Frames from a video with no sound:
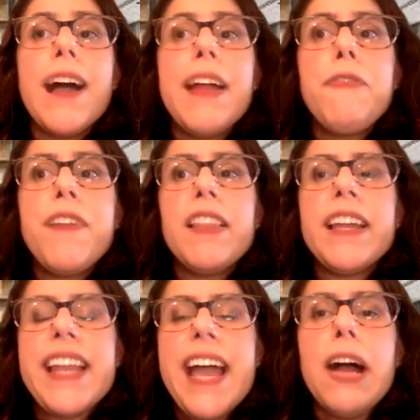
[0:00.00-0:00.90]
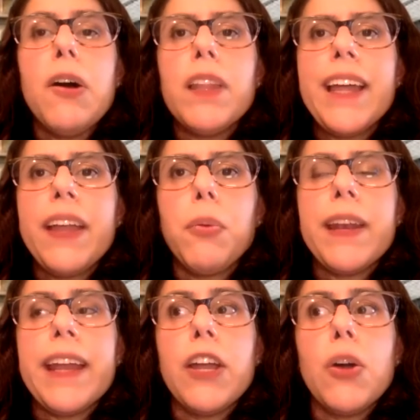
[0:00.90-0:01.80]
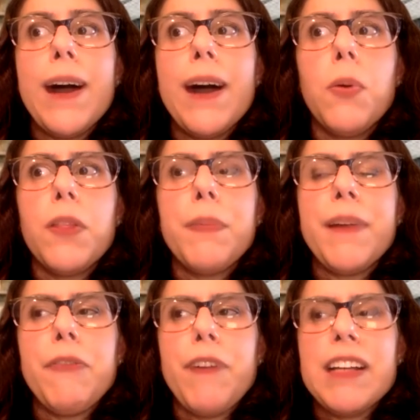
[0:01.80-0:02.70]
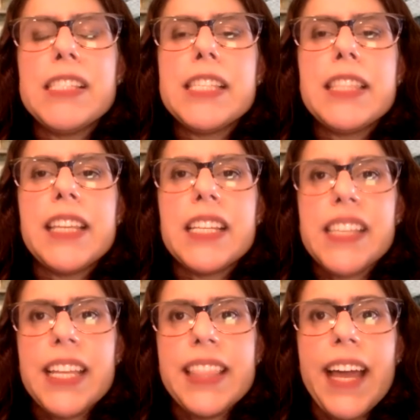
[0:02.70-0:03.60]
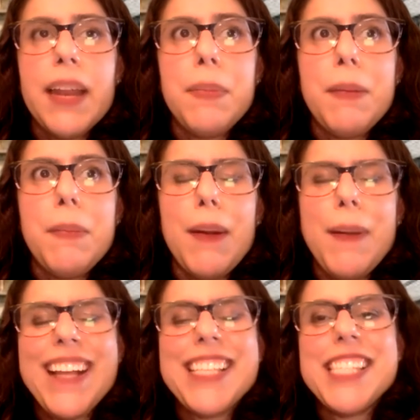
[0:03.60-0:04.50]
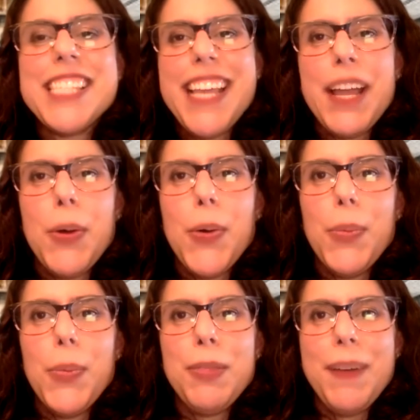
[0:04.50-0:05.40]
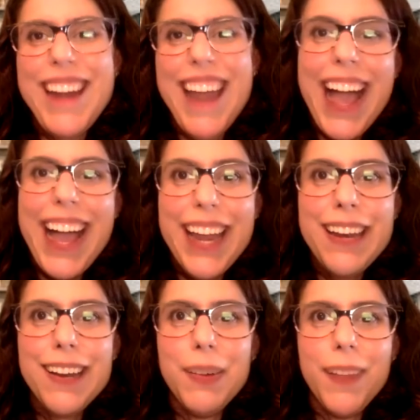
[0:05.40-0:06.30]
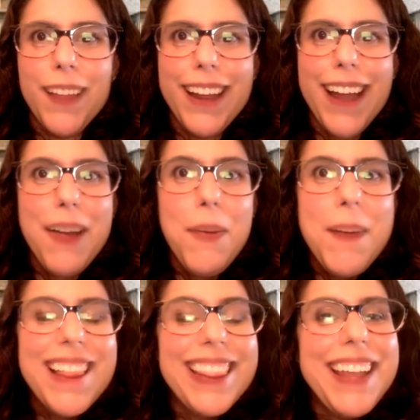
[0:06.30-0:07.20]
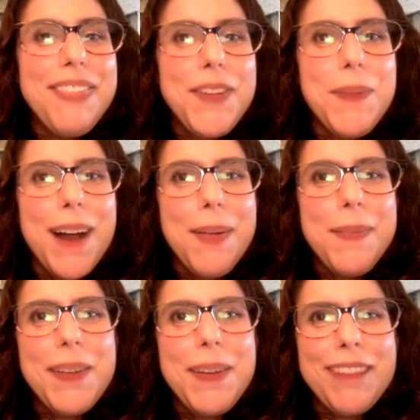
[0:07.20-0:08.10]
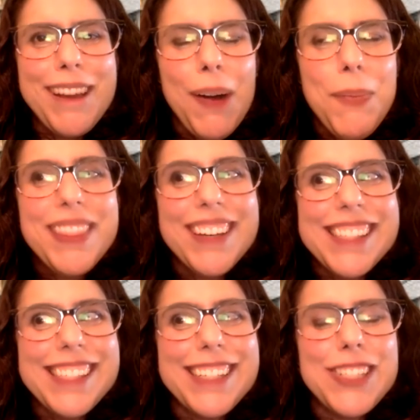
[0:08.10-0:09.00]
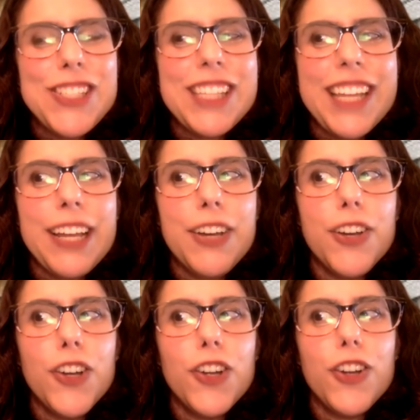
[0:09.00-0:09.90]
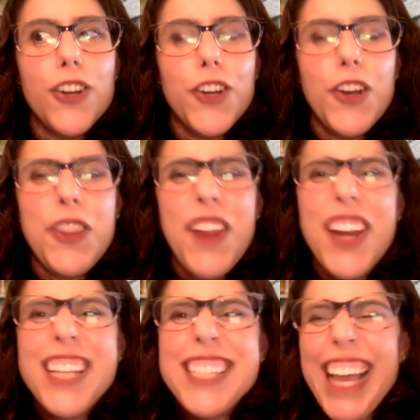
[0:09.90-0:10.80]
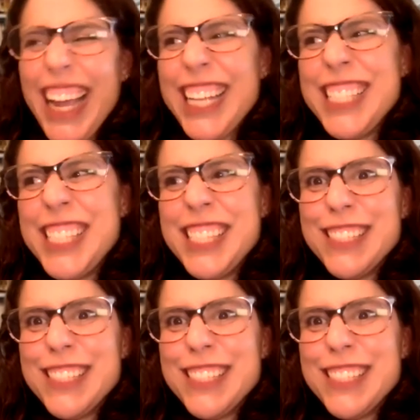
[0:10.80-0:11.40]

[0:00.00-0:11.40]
I feel it now, like when I go out with my friends and things like that, and my mom has to stay home with my dad. I'm like, I don't want to leave you, mommy. You have to come with us. And she's like, you're 36.